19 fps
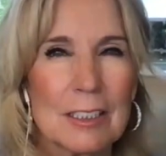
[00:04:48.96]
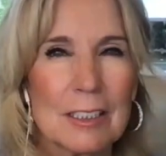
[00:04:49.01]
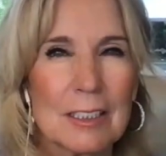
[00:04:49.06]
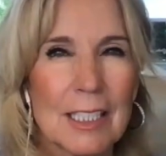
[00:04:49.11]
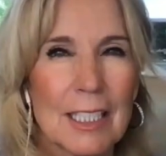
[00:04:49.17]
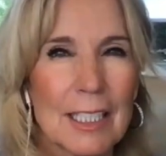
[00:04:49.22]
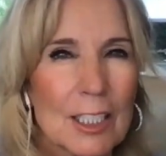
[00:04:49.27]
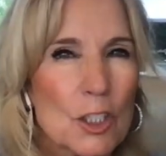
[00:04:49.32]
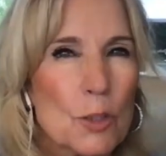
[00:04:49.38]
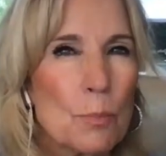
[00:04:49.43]

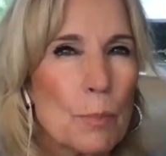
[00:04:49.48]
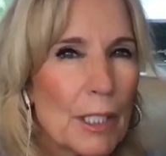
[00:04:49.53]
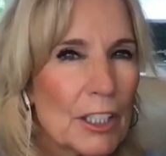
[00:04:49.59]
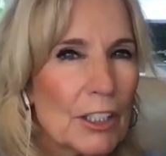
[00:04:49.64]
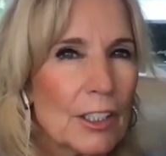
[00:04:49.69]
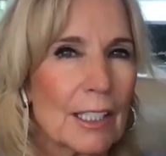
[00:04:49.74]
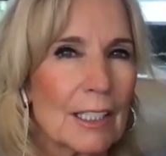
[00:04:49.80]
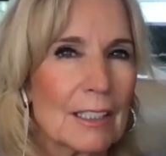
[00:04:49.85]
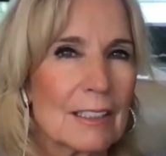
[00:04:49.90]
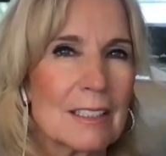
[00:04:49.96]
the
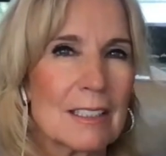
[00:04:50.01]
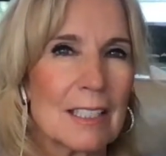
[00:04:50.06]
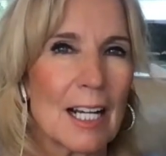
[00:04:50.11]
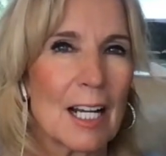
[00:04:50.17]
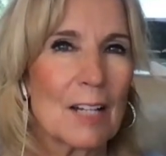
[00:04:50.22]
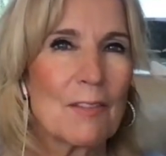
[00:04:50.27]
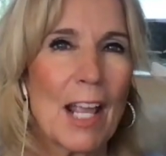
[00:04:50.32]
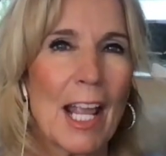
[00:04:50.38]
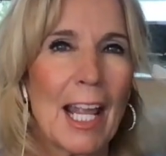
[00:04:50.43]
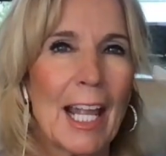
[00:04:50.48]
experience that
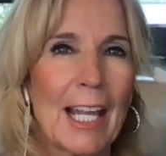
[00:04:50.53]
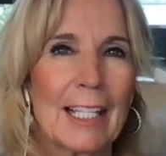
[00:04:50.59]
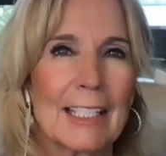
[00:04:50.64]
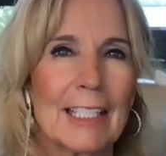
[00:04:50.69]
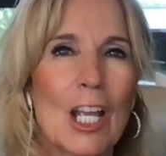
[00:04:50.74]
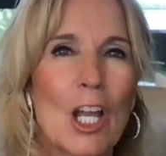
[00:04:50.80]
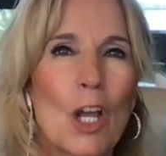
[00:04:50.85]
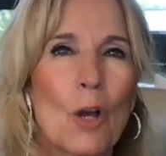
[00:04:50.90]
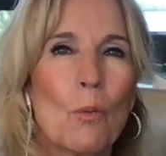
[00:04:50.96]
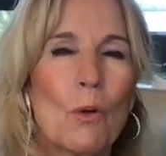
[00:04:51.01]
I've had
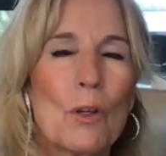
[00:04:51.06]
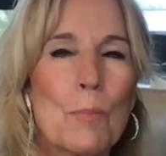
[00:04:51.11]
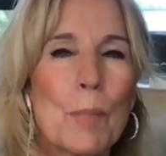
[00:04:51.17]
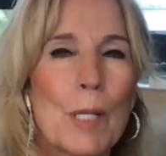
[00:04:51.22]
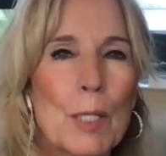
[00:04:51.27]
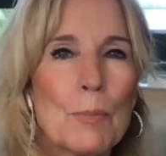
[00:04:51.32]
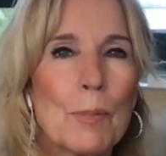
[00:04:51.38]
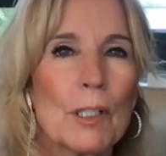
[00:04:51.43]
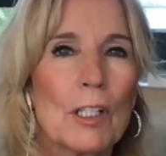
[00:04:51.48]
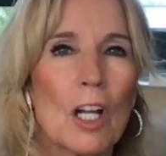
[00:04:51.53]
with
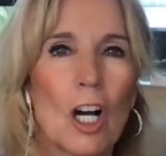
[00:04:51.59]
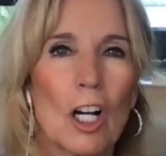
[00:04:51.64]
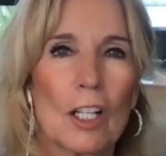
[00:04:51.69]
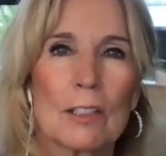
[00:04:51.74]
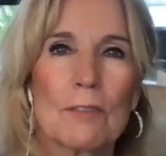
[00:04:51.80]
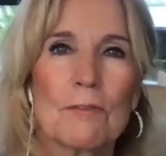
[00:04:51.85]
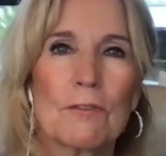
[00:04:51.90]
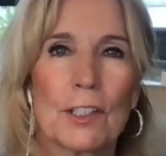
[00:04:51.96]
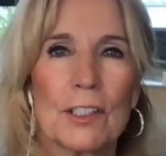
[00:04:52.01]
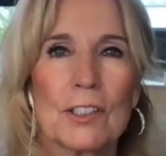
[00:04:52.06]
people on
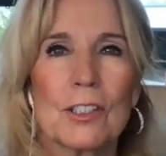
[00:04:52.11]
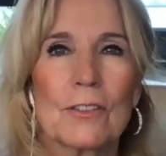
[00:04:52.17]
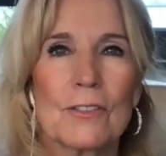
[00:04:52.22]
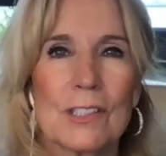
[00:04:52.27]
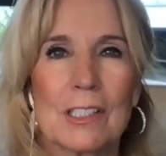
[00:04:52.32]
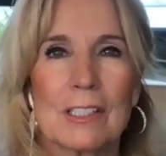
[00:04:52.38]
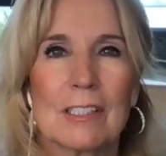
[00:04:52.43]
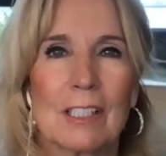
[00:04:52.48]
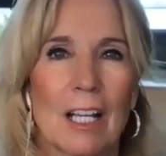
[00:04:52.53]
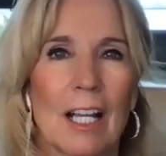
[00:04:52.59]
the fringe of
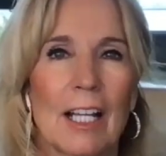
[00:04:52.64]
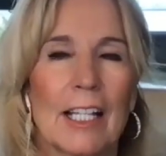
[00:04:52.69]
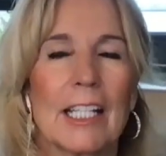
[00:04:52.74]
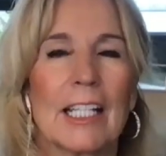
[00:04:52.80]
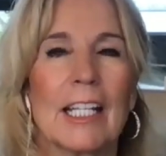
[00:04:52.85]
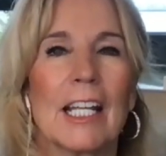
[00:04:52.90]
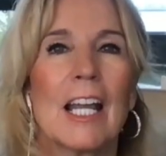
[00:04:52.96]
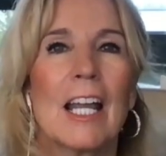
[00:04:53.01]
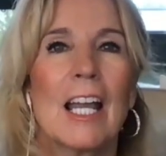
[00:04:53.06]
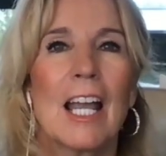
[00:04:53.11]

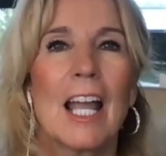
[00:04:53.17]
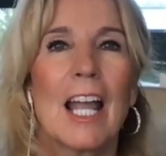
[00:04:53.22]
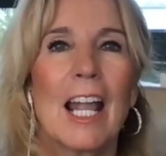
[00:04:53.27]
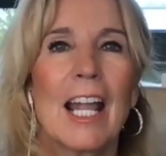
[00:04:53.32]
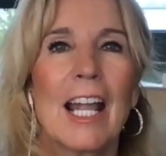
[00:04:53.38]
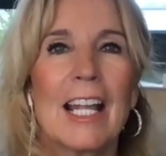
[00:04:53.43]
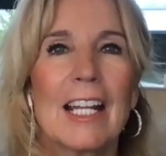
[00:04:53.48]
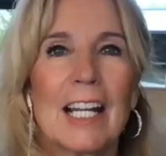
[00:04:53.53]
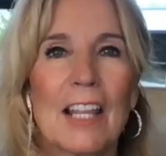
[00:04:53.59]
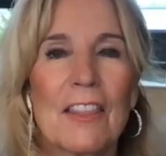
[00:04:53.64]
society.
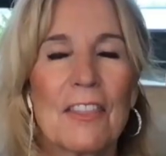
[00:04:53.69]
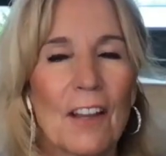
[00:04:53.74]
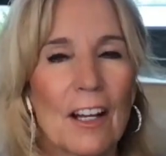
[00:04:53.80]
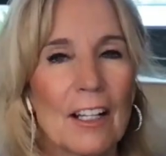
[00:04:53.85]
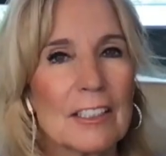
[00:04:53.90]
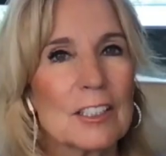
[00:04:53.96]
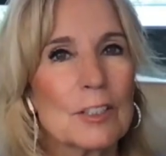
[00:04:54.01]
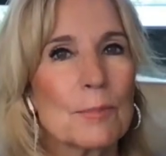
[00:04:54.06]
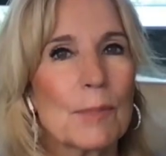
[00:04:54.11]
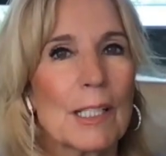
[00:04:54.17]
And I
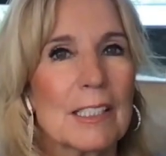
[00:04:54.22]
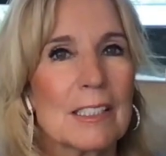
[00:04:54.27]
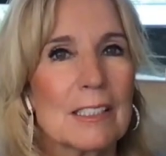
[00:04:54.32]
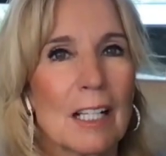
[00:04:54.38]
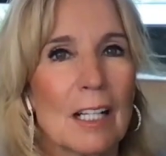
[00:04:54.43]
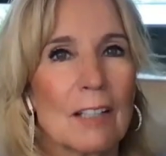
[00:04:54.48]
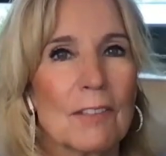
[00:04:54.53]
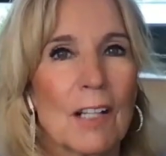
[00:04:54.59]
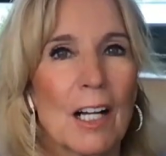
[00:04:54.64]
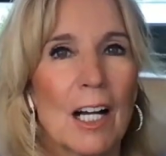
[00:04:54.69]
thought to
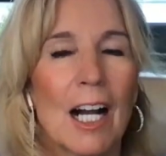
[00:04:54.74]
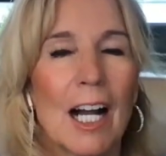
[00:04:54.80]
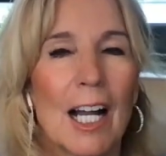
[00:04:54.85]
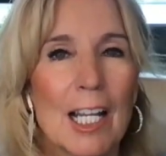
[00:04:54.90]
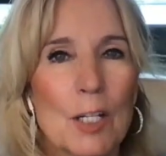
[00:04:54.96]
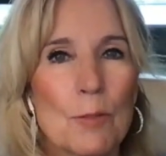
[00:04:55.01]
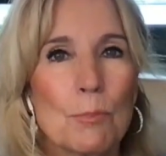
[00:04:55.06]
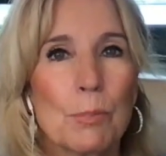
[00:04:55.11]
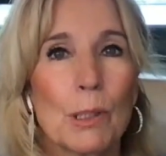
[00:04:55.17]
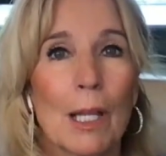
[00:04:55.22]
myself, I
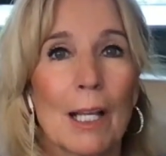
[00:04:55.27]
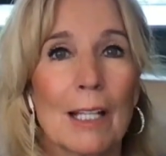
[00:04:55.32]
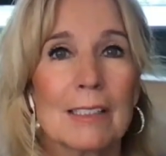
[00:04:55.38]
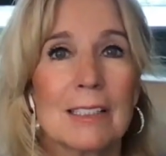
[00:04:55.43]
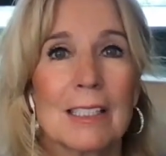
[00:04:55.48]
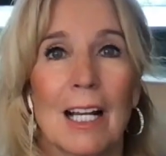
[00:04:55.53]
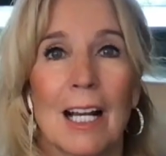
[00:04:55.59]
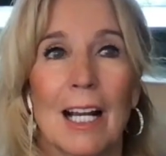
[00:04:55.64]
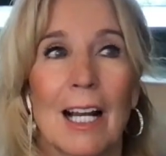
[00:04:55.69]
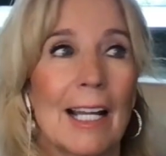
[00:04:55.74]
am
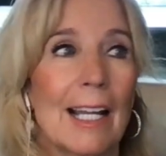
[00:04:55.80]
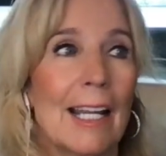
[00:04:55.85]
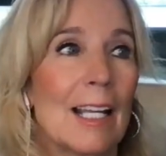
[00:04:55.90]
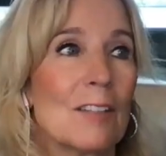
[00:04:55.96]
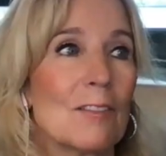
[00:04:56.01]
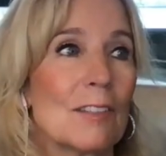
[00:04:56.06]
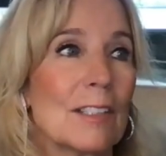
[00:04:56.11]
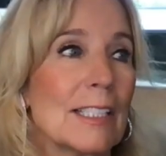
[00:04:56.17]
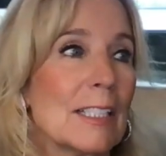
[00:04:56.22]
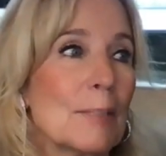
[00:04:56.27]
blessed. I
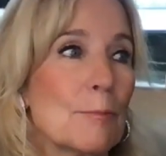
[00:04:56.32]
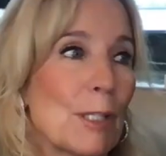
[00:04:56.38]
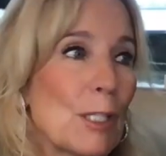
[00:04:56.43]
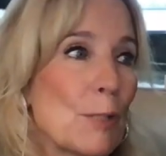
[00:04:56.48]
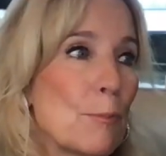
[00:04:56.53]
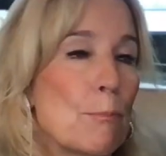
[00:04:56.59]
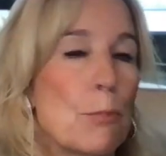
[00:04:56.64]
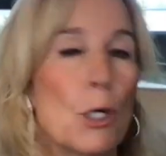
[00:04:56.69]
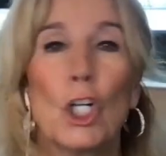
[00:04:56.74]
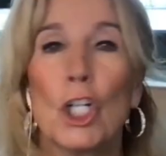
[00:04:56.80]
haven't
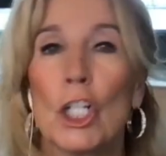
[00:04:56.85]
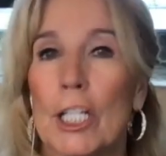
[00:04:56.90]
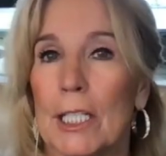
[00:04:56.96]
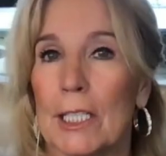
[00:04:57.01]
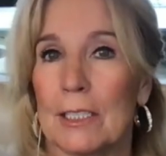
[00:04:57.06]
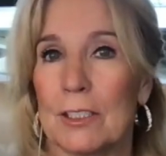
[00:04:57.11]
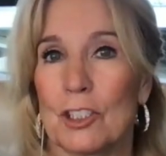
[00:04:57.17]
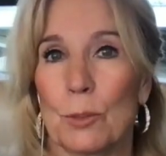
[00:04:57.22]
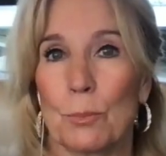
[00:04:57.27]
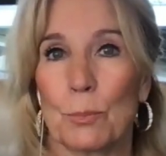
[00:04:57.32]
been put
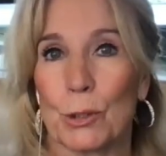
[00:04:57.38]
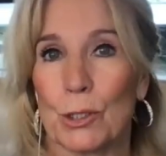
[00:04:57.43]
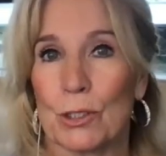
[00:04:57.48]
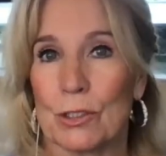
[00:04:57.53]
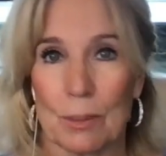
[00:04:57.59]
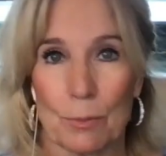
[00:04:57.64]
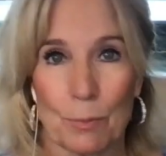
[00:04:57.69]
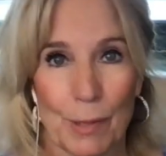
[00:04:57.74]
into prison